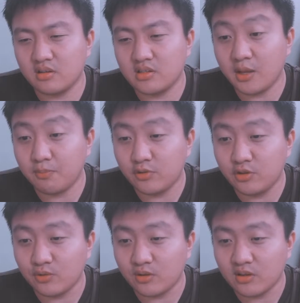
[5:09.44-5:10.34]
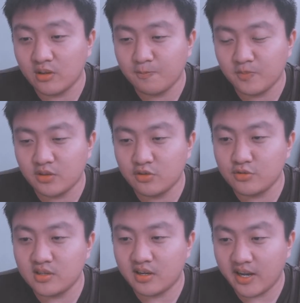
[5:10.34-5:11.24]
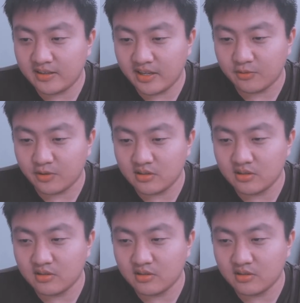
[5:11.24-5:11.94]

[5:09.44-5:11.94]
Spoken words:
Step 2. Choose the right language.